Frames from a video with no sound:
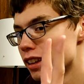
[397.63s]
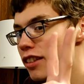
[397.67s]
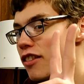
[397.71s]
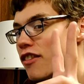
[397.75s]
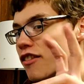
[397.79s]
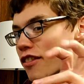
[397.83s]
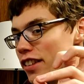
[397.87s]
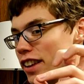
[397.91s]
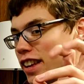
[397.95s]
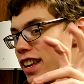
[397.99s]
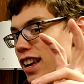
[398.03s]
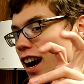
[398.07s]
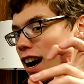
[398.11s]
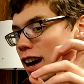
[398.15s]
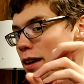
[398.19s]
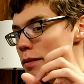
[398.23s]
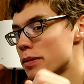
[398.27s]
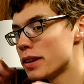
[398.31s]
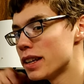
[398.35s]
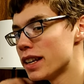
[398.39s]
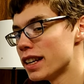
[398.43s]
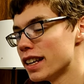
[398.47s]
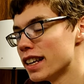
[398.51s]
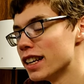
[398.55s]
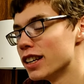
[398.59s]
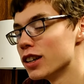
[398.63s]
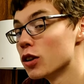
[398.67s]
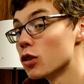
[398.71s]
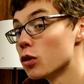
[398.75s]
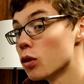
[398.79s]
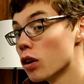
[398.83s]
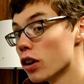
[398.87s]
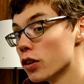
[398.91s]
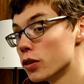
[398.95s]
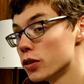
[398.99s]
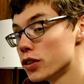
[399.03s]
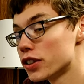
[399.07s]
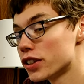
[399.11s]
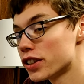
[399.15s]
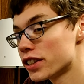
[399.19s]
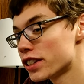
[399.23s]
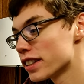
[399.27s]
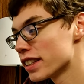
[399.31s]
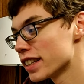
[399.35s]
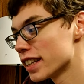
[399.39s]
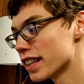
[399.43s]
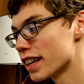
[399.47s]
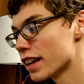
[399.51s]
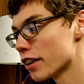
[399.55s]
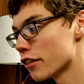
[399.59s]
V I P in quotes,
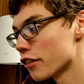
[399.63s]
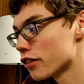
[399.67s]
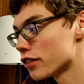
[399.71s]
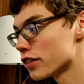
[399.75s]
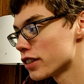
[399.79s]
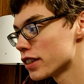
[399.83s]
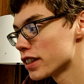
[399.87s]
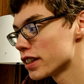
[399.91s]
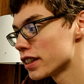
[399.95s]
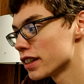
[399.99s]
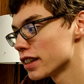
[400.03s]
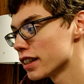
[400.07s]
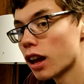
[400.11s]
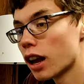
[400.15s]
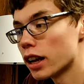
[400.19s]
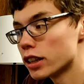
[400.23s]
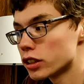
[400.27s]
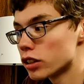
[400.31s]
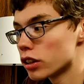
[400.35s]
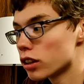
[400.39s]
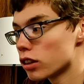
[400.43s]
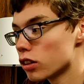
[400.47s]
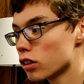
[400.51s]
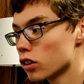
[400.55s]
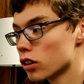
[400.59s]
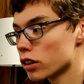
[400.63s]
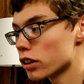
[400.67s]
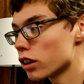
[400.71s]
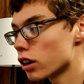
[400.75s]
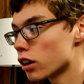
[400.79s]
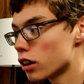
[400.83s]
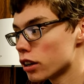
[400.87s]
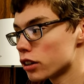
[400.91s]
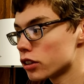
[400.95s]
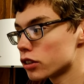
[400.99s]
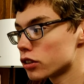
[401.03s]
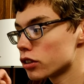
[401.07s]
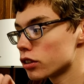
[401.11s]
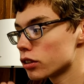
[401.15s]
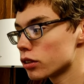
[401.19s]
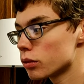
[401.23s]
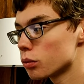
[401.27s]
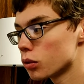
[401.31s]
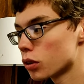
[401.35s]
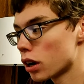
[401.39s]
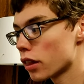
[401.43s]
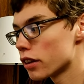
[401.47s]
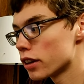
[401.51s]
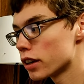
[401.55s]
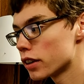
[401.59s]
gift. I took a look on
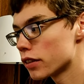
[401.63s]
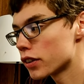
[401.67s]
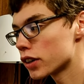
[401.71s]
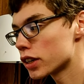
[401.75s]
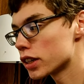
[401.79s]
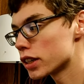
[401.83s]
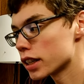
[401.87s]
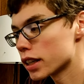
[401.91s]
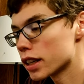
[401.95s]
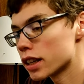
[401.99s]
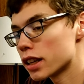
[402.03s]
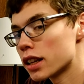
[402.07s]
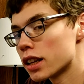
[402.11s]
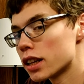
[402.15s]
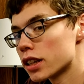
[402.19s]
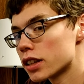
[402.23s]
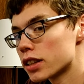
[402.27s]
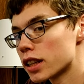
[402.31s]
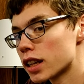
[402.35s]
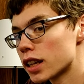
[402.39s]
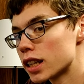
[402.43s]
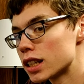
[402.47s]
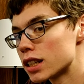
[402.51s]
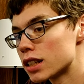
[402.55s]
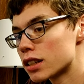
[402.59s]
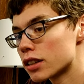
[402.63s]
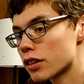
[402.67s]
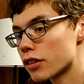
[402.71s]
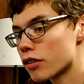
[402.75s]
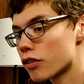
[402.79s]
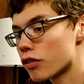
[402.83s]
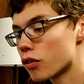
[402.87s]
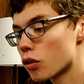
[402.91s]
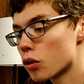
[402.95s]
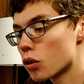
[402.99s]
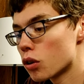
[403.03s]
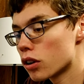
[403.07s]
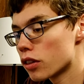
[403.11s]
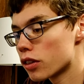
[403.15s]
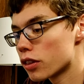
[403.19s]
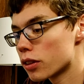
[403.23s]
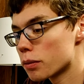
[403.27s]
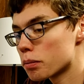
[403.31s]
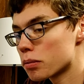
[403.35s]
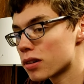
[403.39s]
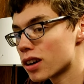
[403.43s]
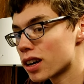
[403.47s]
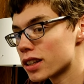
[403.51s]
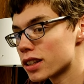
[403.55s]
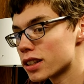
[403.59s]
one of the different ticketing sites for the
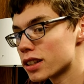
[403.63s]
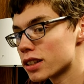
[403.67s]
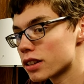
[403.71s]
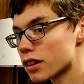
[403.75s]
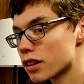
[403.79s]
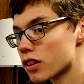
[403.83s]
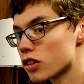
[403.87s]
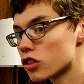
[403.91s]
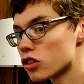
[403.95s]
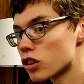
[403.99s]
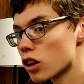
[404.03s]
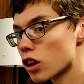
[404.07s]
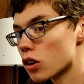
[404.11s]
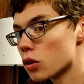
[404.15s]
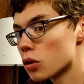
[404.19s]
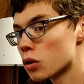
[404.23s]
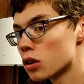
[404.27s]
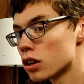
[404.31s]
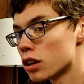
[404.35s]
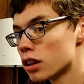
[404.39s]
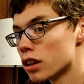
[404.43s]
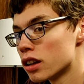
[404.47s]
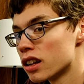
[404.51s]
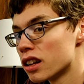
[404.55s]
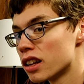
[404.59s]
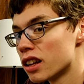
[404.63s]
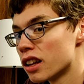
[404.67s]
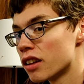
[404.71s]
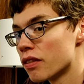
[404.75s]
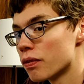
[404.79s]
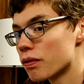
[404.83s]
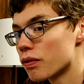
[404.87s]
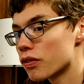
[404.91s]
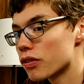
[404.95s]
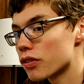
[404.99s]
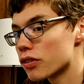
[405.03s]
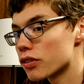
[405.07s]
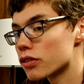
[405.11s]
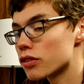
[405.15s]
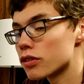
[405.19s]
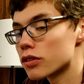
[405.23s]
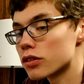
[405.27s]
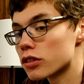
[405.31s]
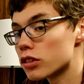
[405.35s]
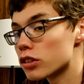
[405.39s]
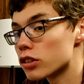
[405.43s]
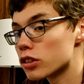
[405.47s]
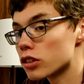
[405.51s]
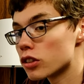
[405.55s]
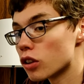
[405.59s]
prices of the show.
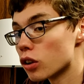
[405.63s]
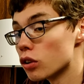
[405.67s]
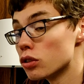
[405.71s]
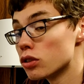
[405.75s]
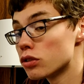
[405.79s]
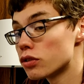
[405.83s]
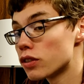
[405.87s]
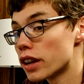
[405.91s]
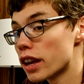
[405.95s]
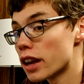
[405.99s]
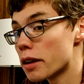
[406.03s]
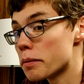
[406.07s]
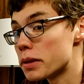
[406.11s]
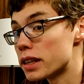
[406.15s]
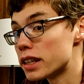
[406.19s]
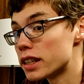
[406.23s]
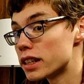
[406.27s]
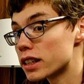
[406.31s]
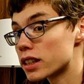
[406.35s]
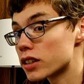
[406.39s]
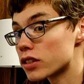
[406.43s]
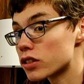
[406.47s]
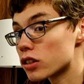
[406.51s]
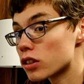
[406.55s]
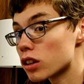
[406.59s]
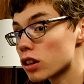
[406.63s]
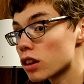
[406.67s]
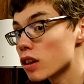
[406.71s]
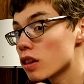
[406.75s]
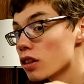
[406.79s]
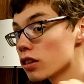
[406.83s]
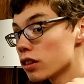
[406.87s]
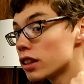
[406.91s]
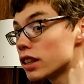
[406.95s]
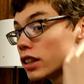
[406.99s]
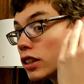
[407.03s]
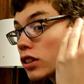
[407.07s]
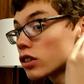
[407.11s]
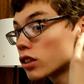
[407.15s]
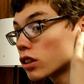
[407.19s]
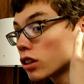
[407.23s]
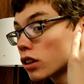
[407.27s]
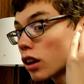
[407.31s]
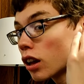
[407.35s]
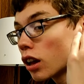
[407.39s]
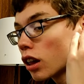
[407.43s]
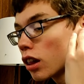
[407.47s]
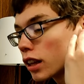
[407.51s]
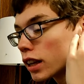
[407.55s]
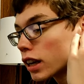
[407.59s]
Those V I P tickets are at least
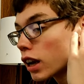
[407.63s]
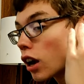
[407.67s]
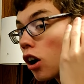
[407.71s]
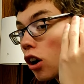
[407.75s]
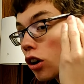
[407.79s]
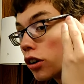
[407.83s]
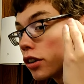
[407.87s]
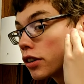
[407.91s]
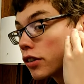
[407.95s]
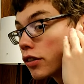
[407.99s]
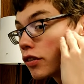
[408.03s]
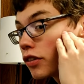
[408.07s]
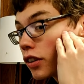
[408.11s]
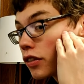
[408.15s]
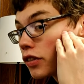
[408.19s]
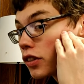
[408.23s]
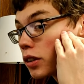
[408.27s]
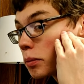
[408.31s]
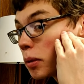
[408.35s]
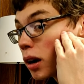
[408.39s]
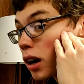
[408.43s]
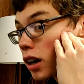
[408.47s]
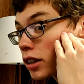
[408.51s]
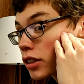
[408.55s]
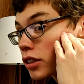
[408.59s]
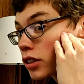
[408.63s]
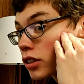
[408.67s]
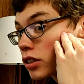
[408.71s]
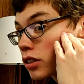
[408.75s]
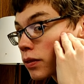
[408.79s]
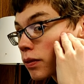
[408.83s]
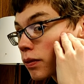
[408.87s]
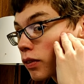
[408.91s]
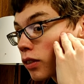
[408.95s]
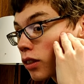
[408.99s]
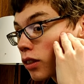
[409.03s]
like a hundred fifty bucks.